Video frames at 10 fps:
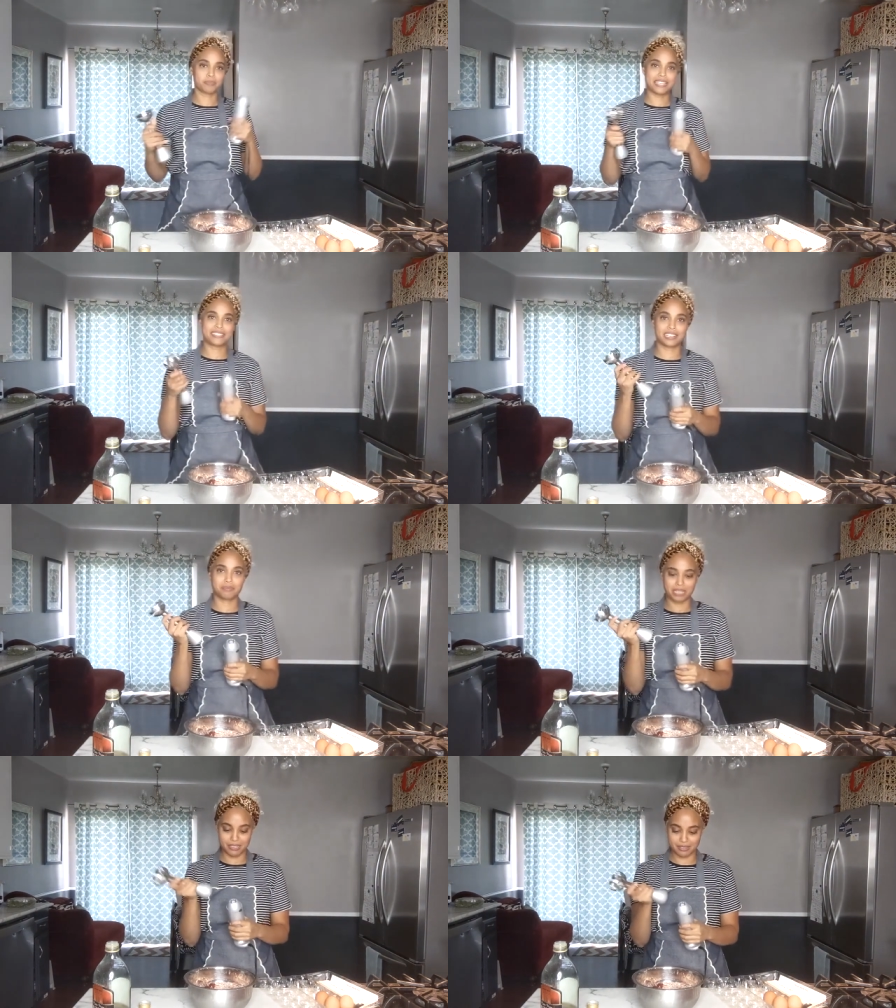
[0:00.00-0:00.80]
my stick
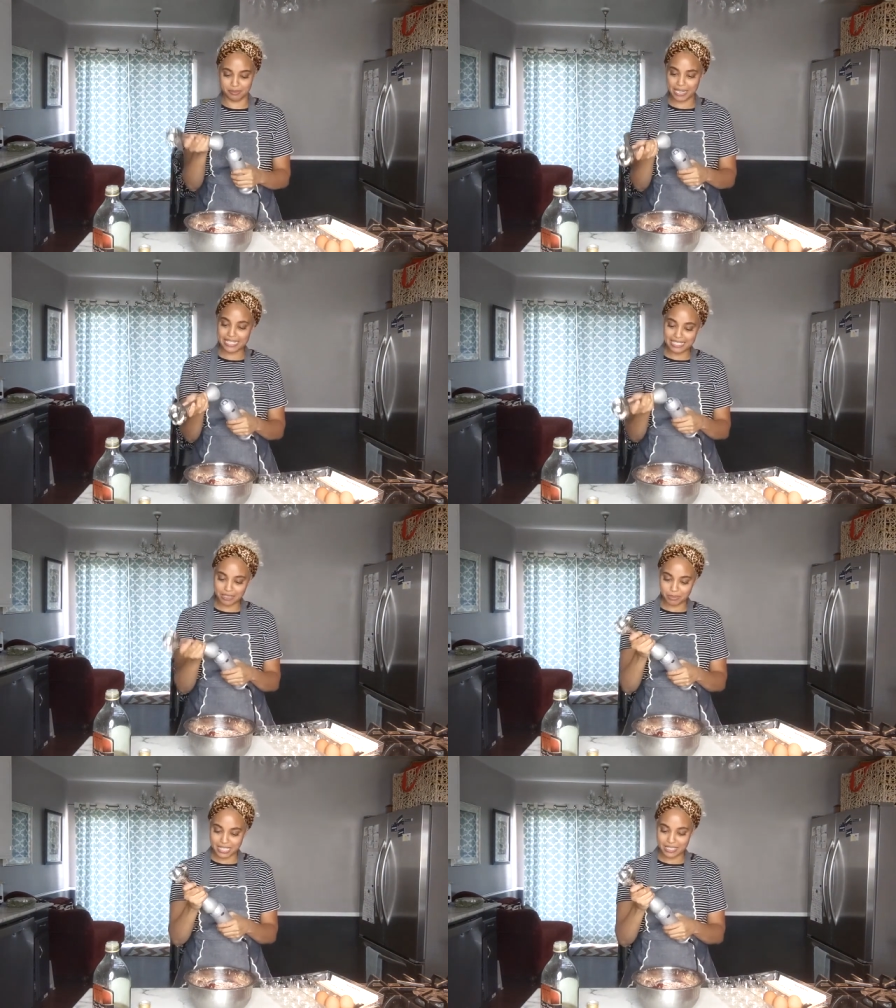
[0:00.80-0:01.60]
my
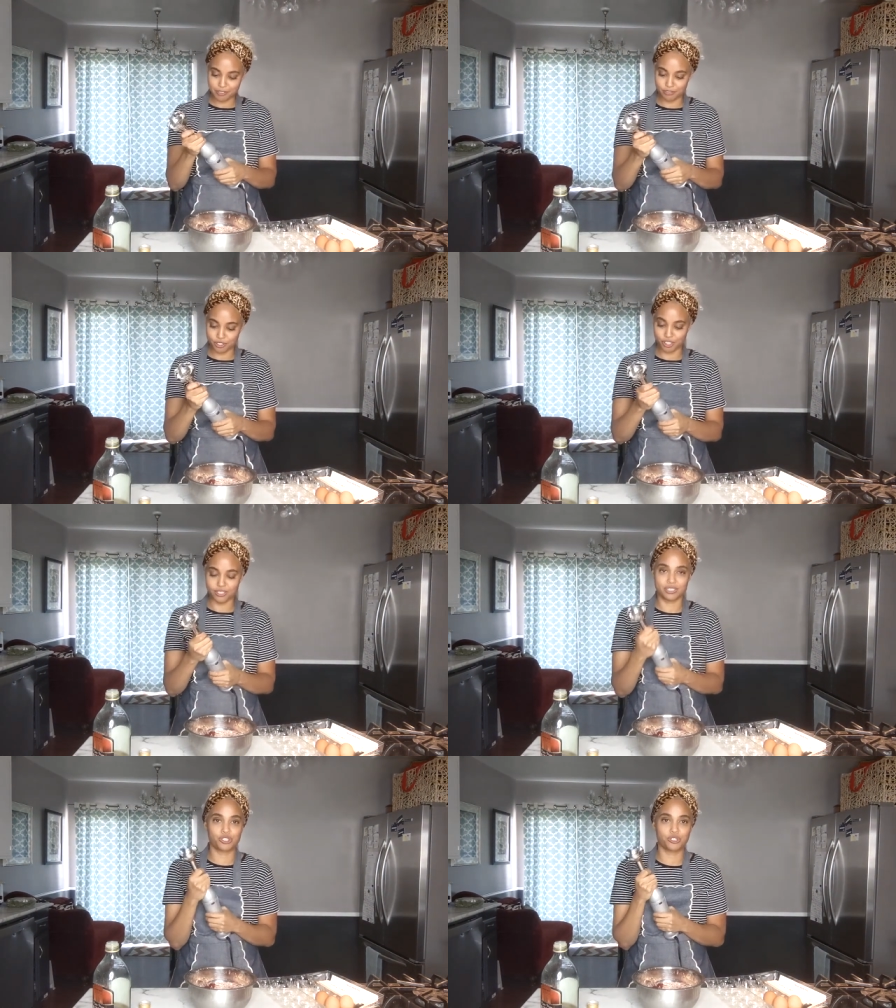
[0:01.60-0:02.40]
stick blender for
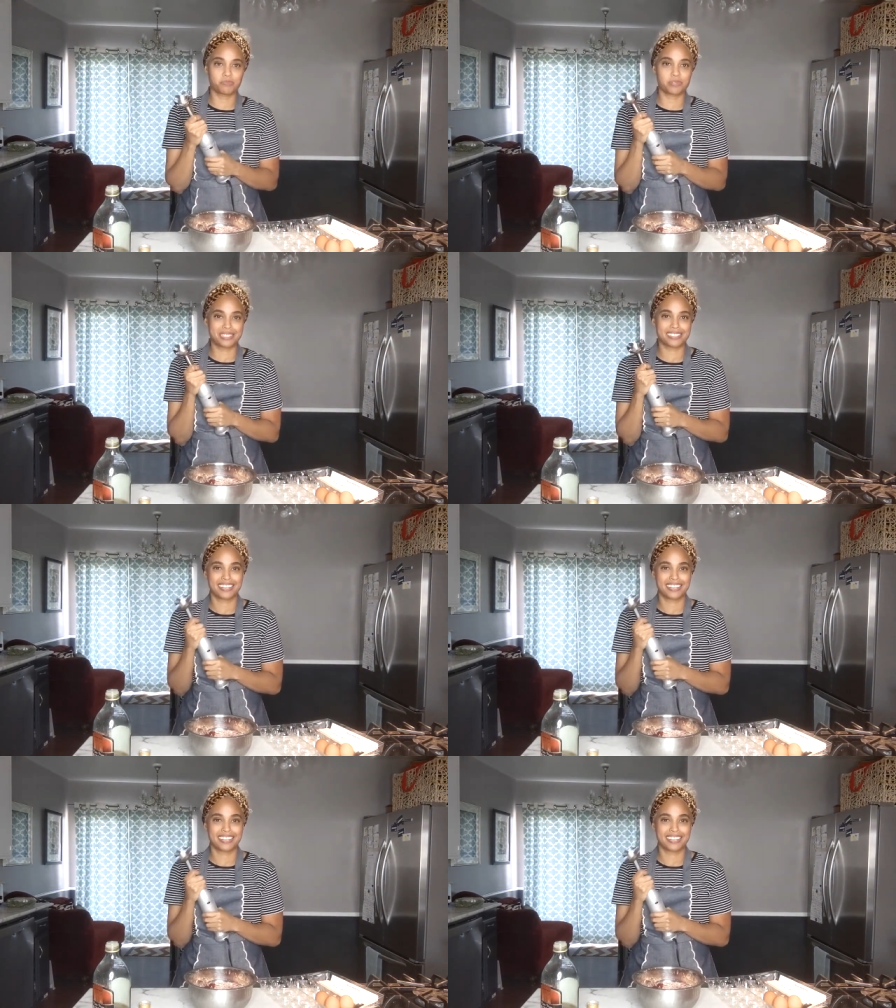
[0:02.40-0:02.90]
soups,